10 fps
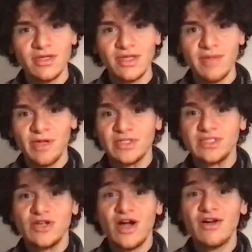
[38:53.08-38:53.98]
because
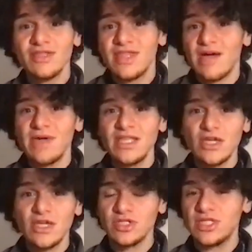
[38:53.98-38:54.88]
there aren't that many
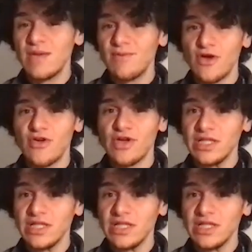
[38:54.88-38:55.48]
contemporary